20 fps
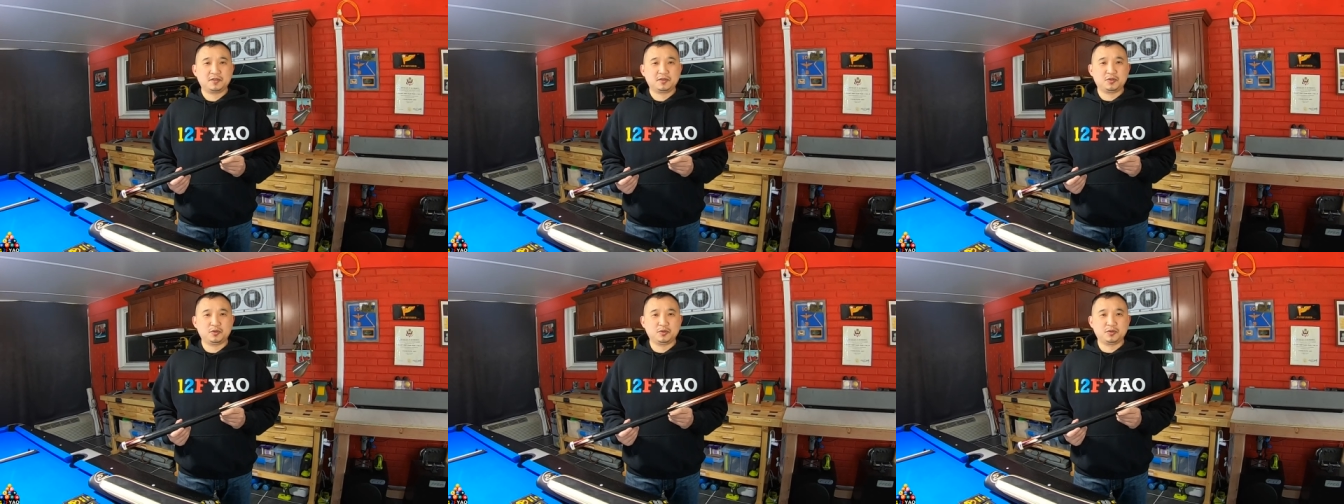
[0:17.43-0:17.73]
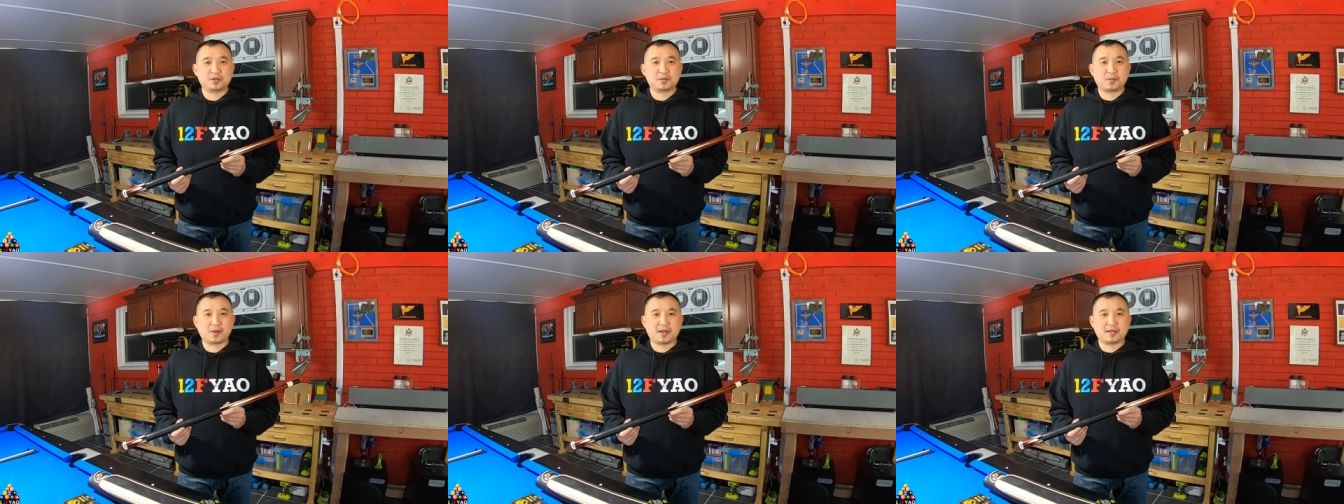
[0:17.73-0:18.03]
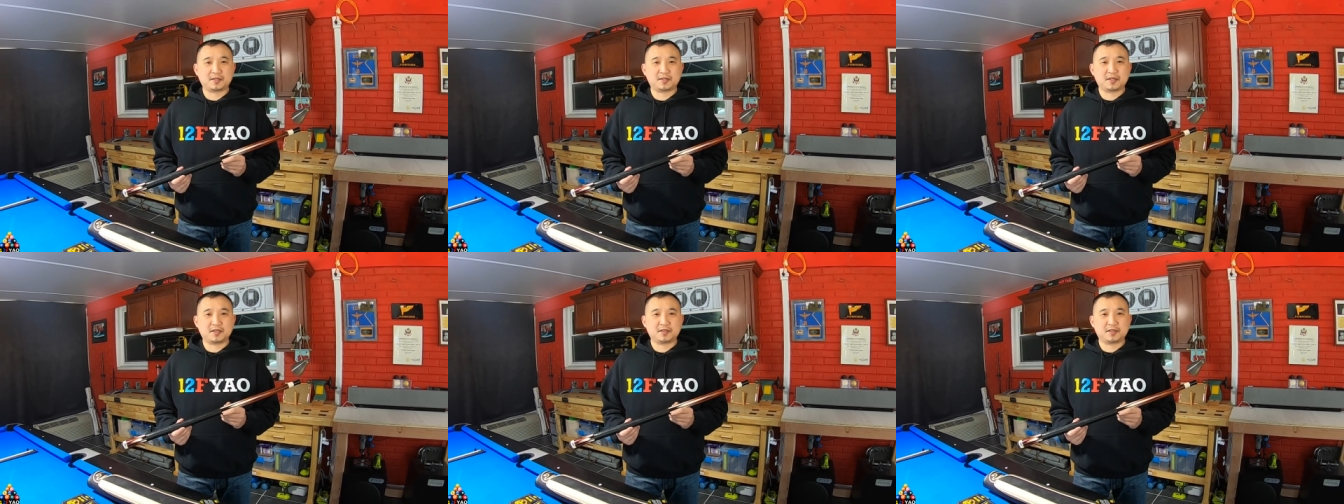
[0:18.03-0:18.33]
True
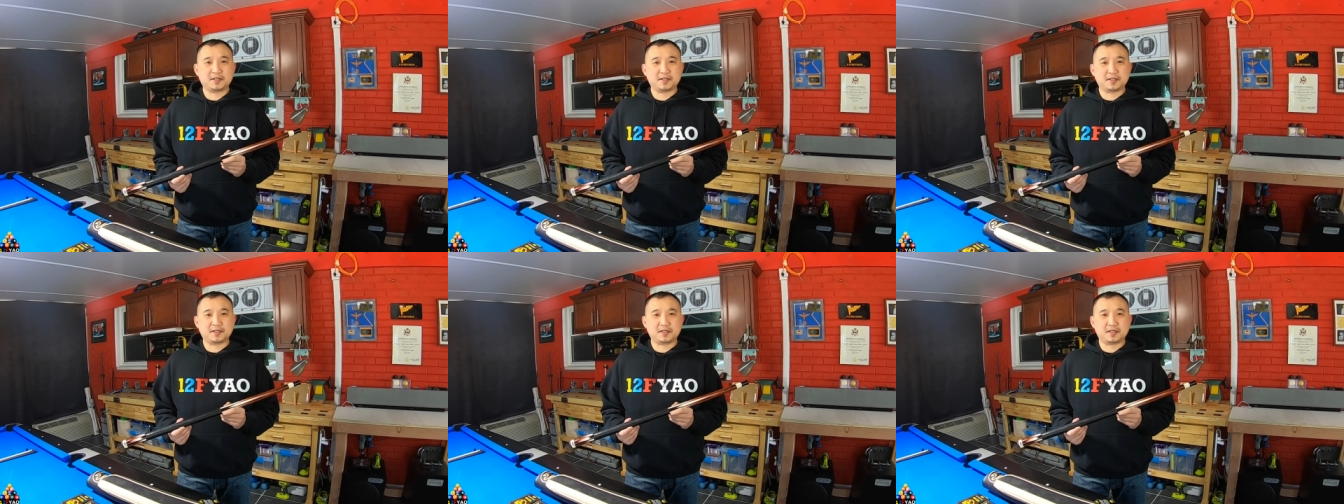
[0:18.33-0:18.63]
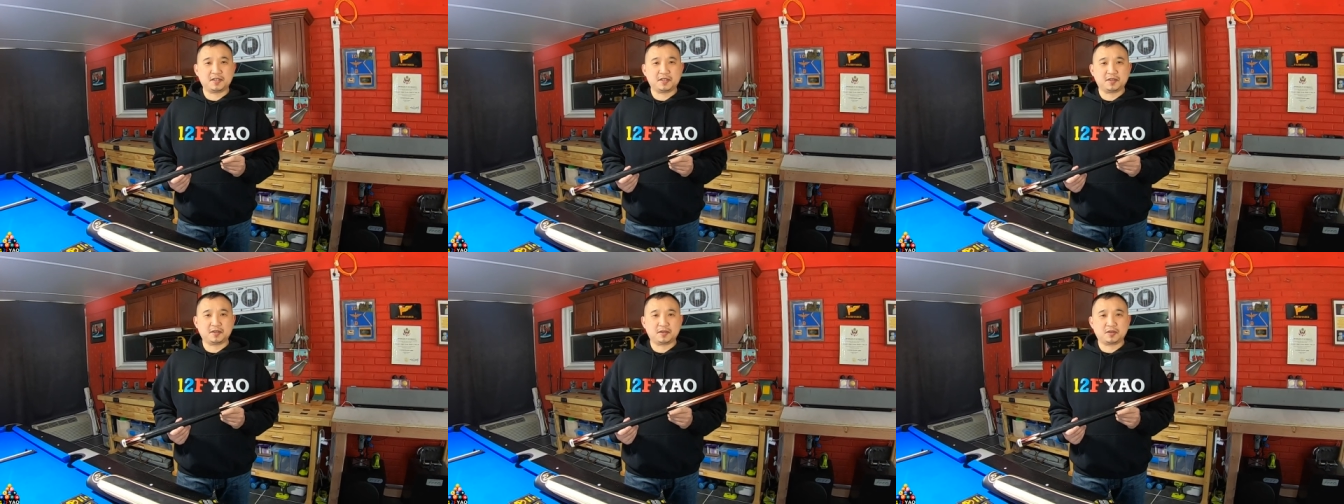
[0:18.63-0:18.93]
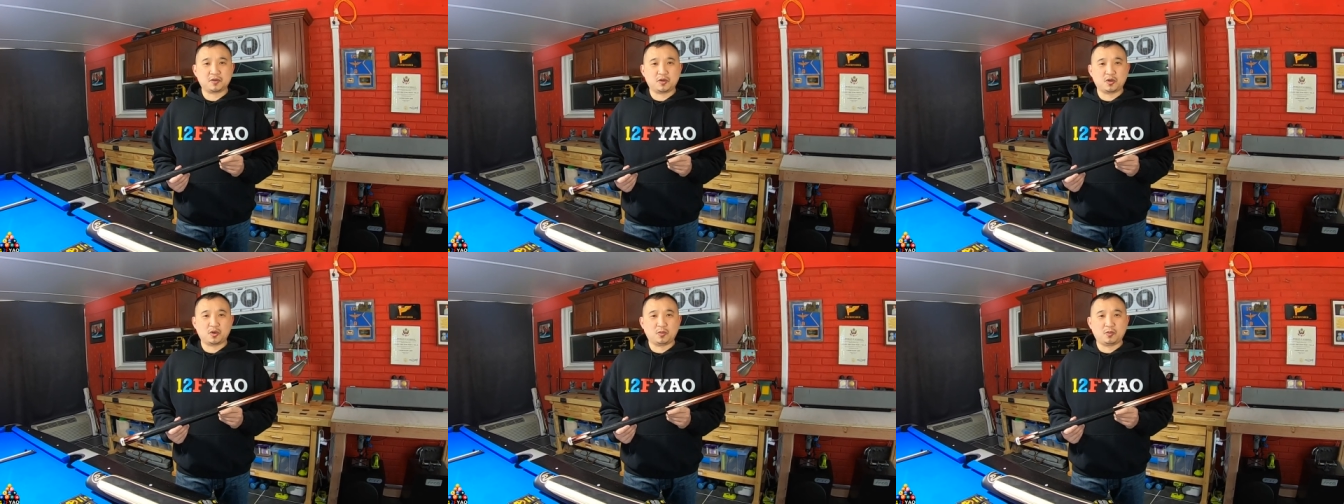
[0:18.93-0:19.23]
Splice
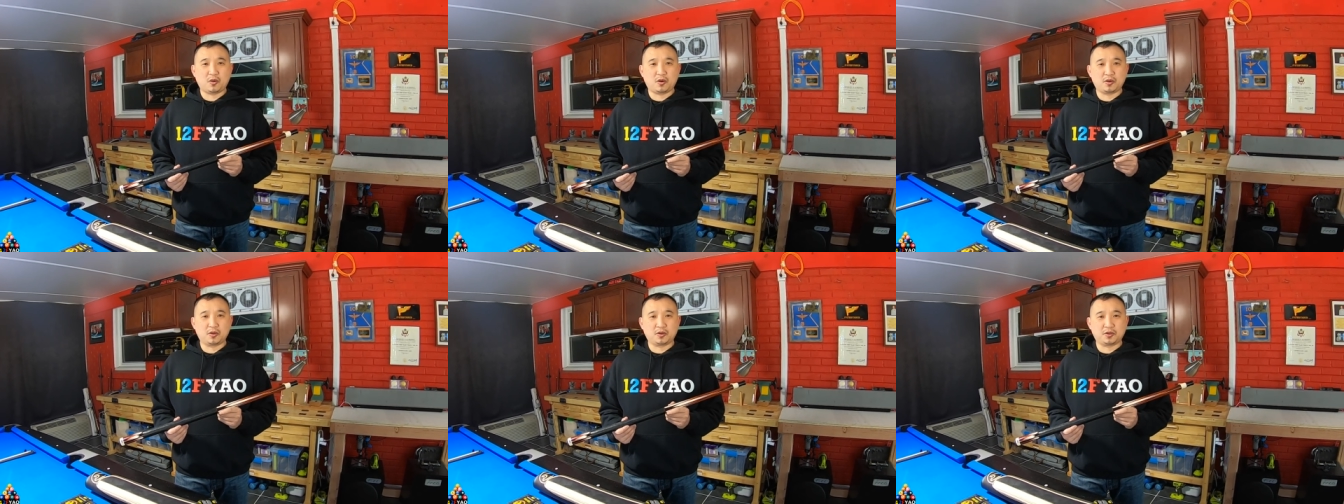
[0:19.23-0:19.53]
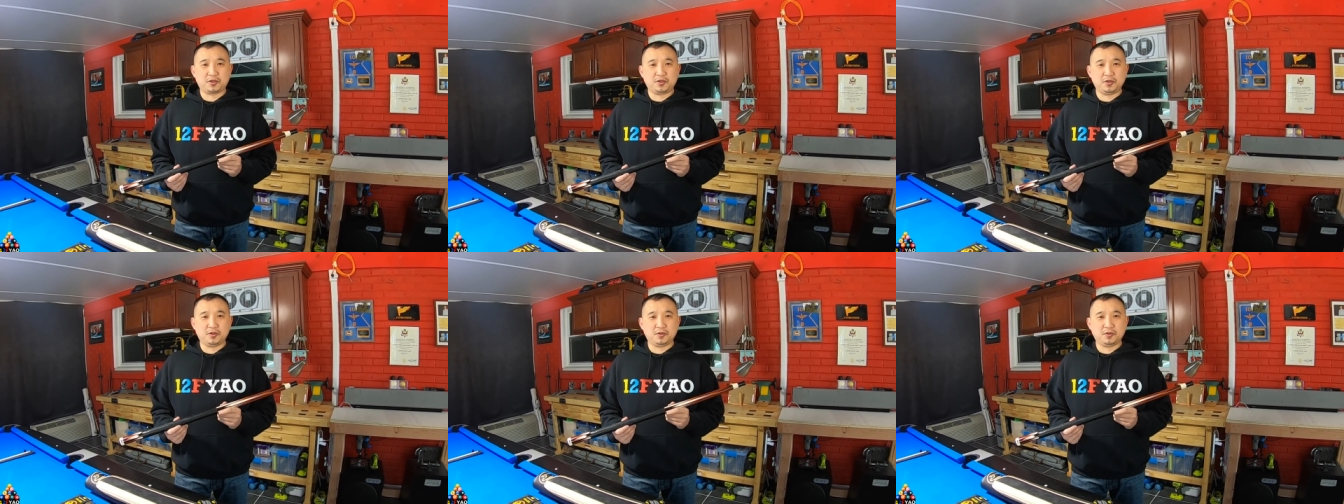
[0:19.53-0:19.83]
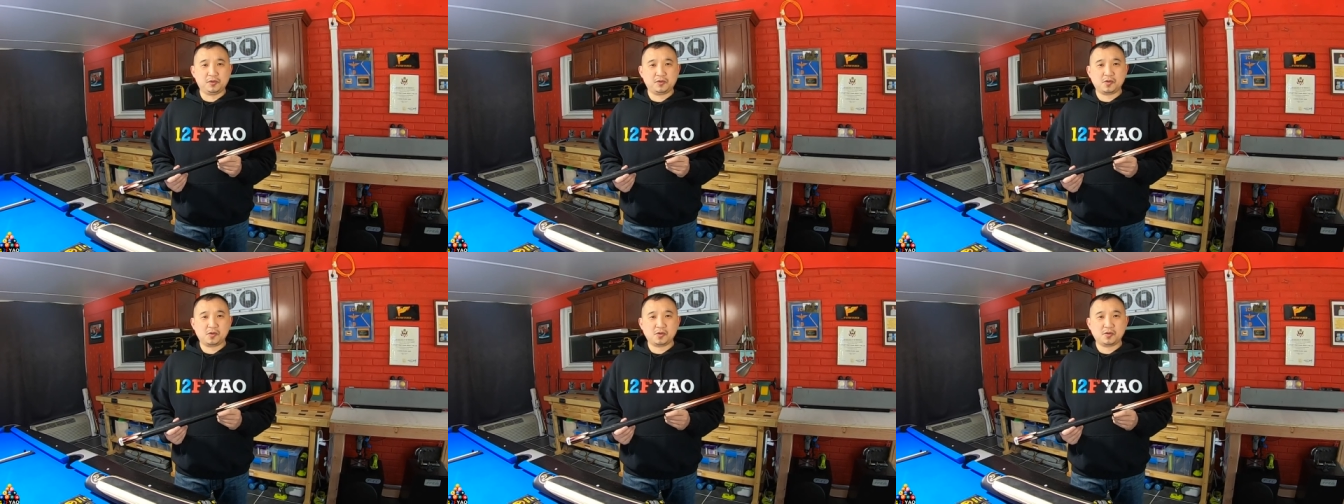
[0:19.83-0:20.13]
16 Coco Bolo
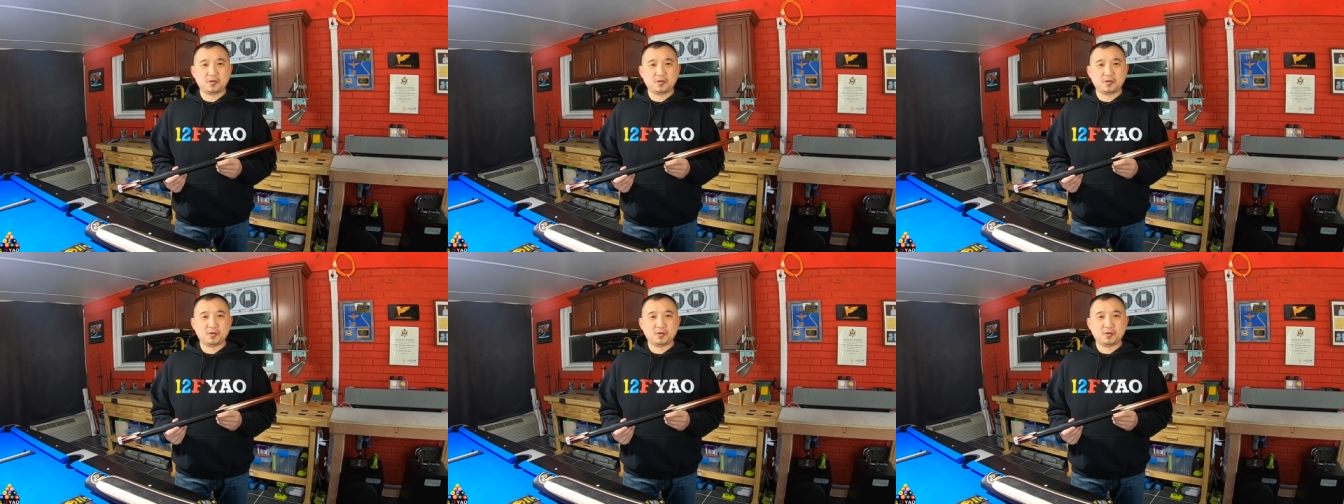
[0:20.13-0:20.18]
cue